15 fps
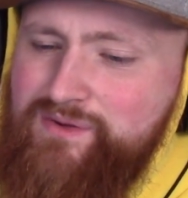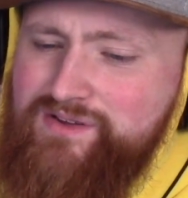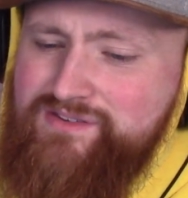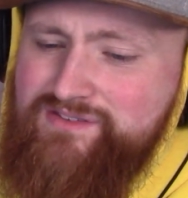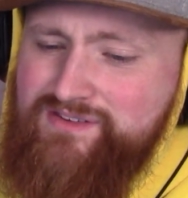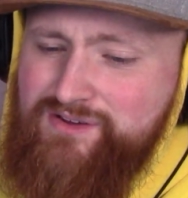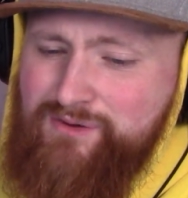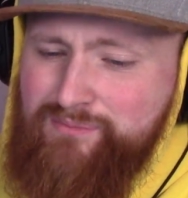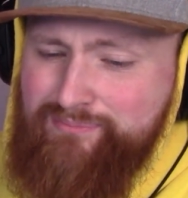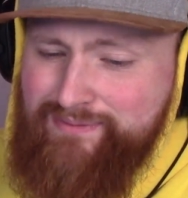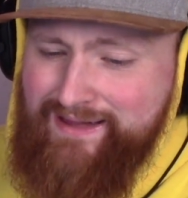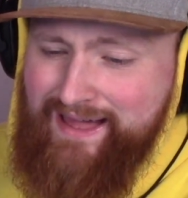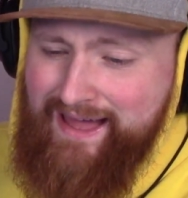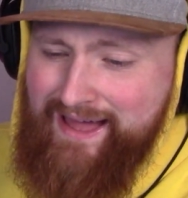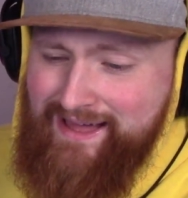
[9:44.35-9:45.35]
I want to see your
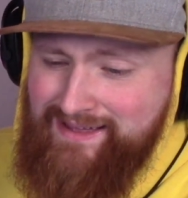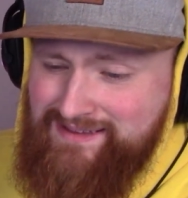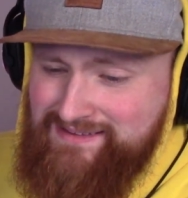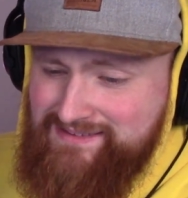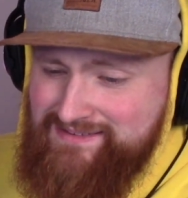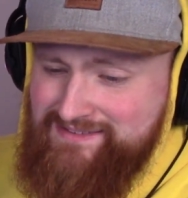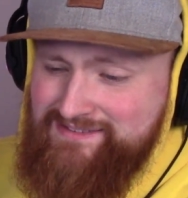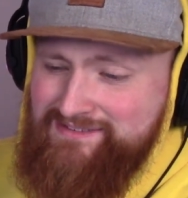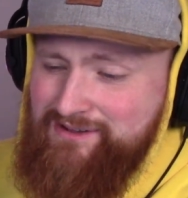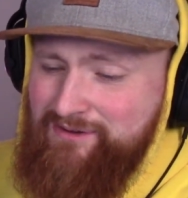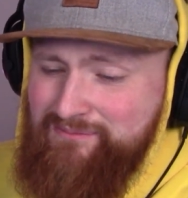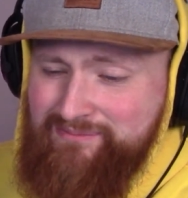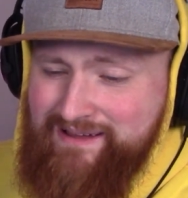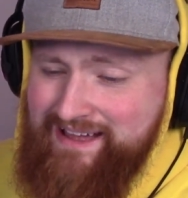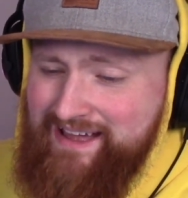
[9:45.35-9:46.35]
past
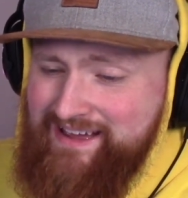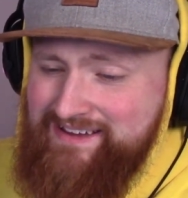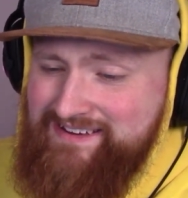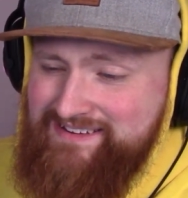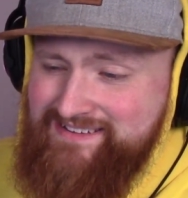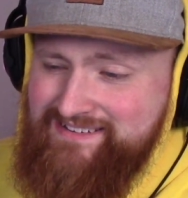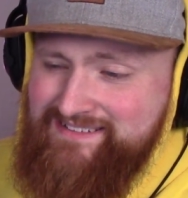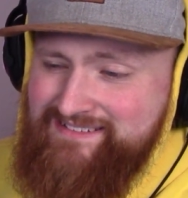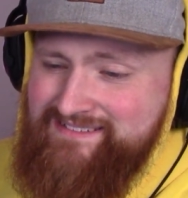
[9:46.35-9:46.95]
so bad.